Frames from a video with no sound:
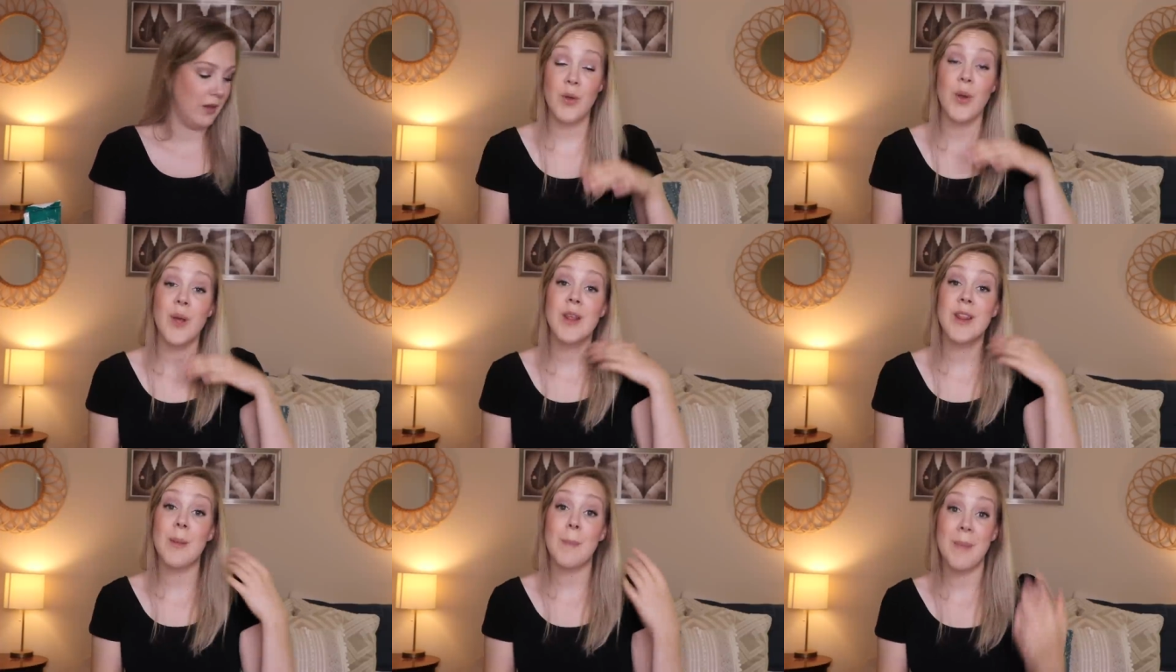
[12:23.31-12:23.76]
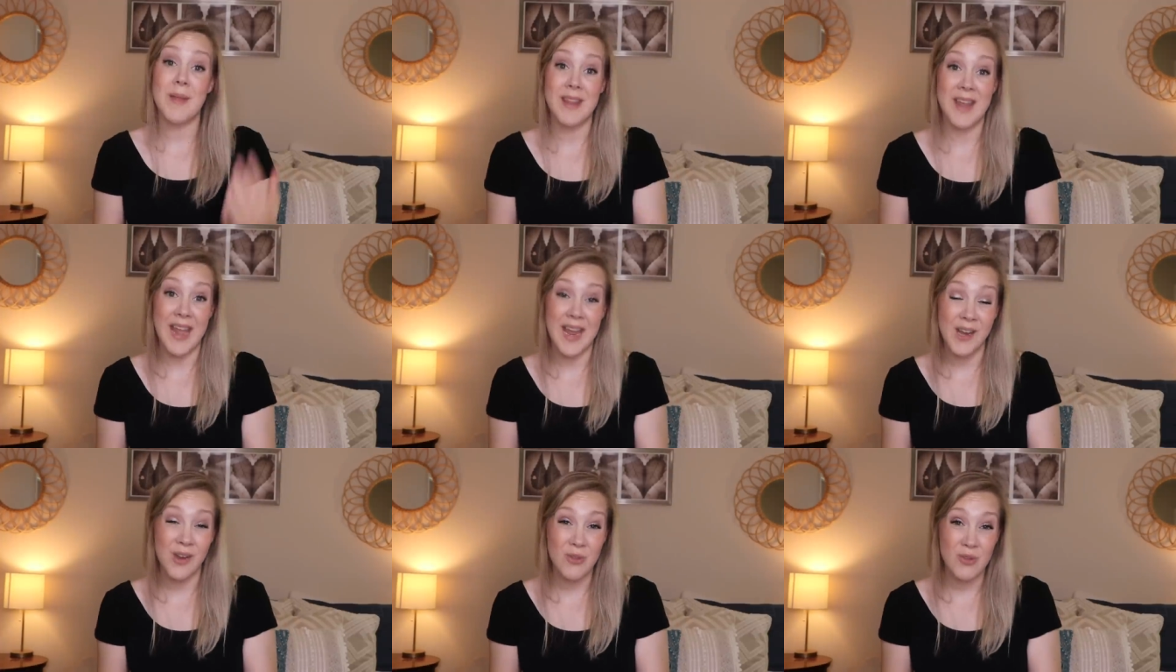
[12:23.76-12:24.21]
There is a
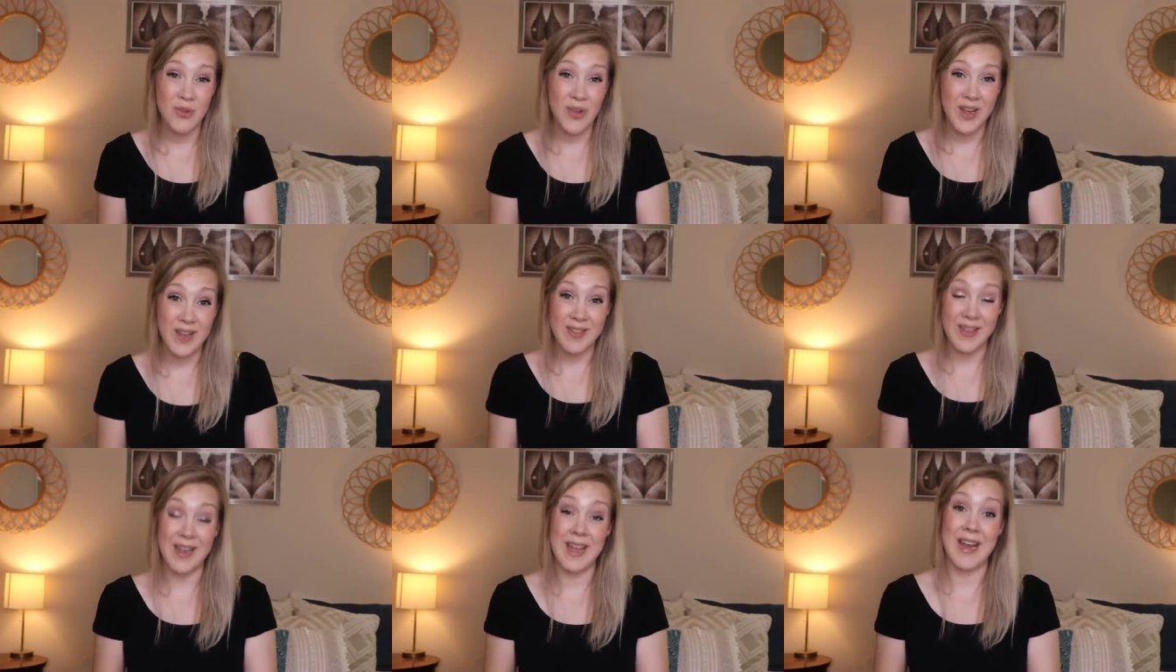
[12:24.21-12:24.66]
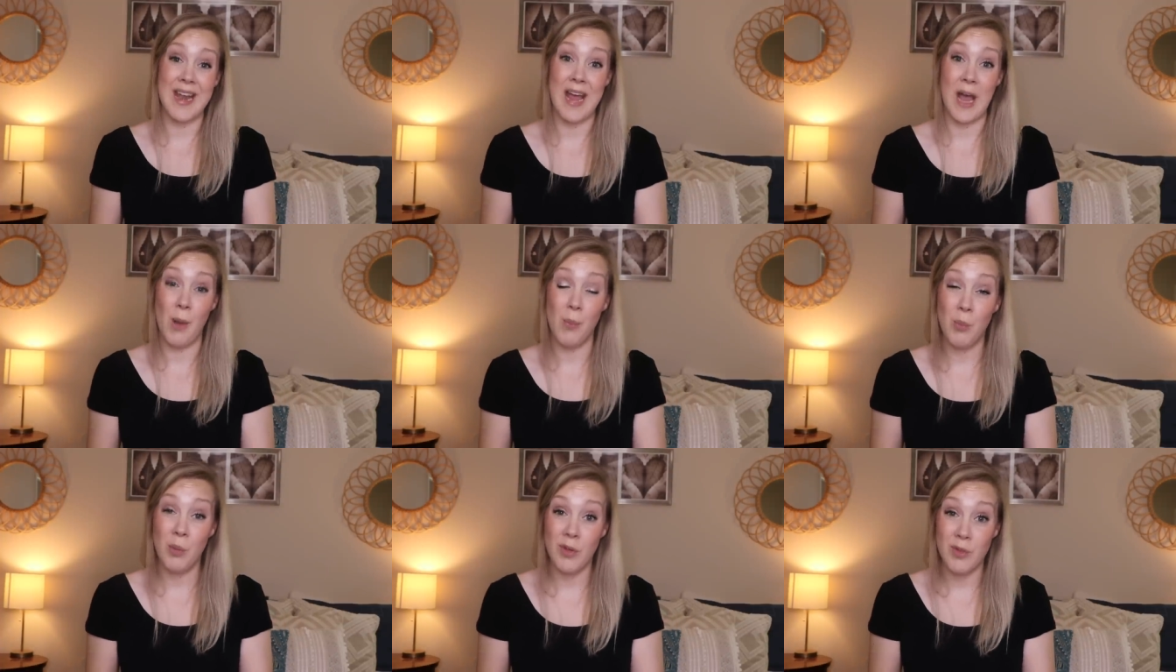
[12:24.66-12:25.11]
potato trick that can
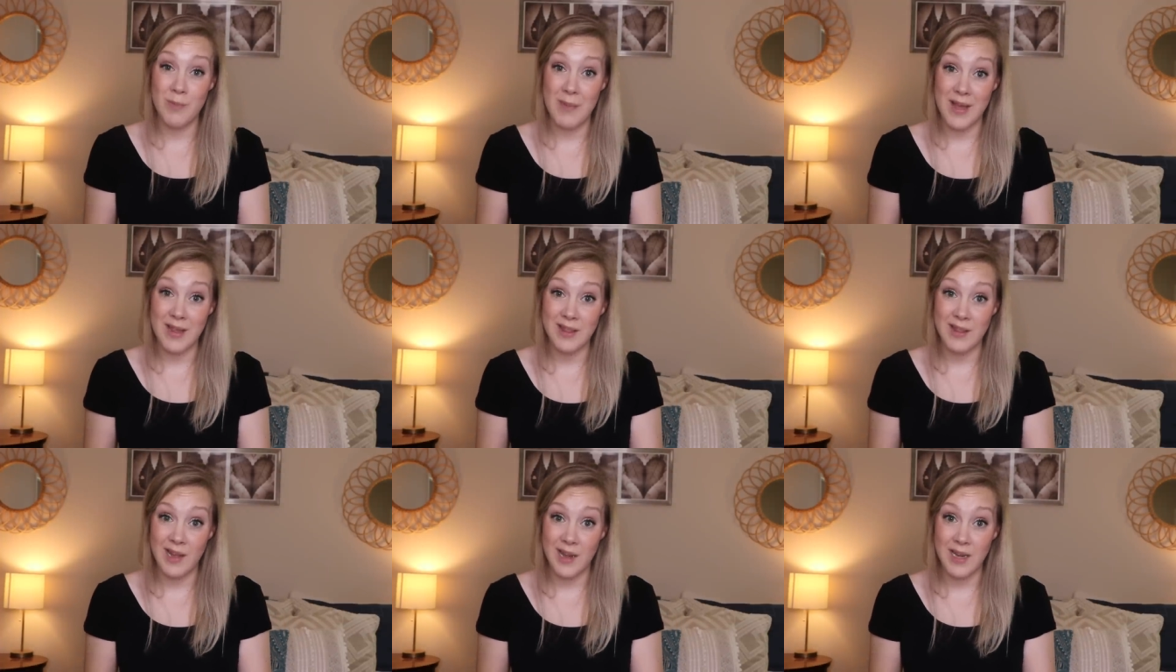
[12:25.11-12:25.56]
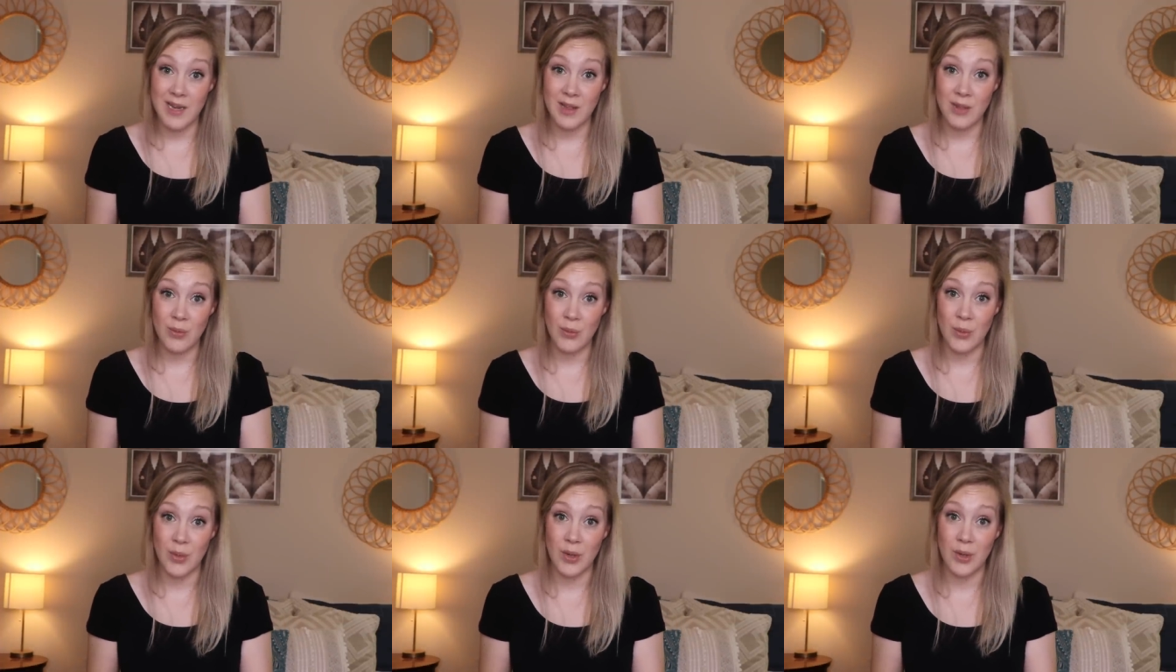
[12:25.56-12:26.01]
help with
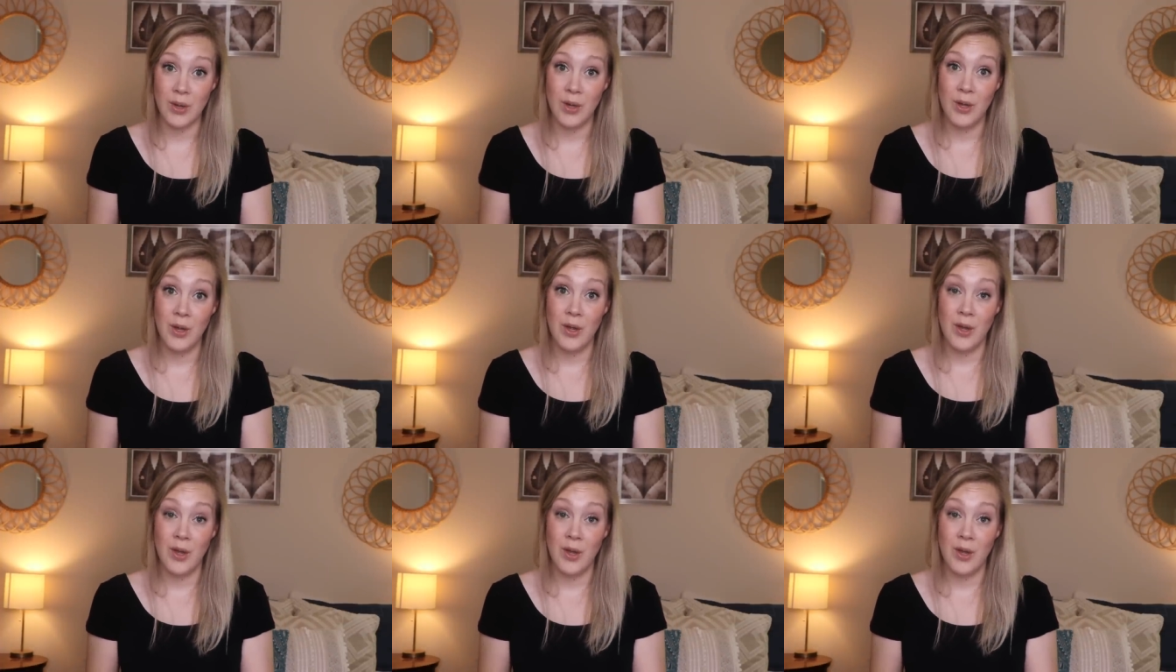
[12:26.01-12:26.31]
mastitis or